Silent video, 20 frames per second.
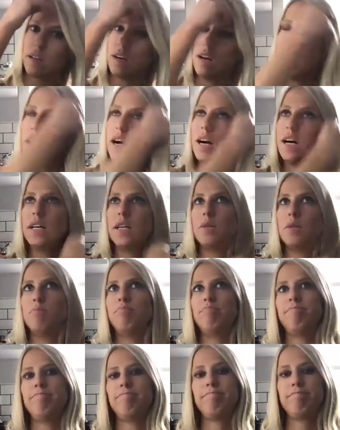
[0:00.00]

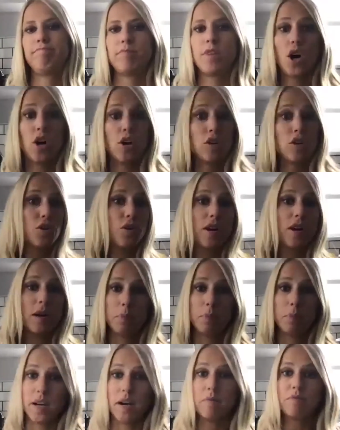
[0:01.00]
Also, I'd
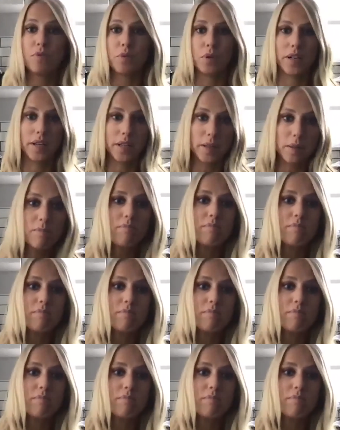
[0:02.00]
be up for it.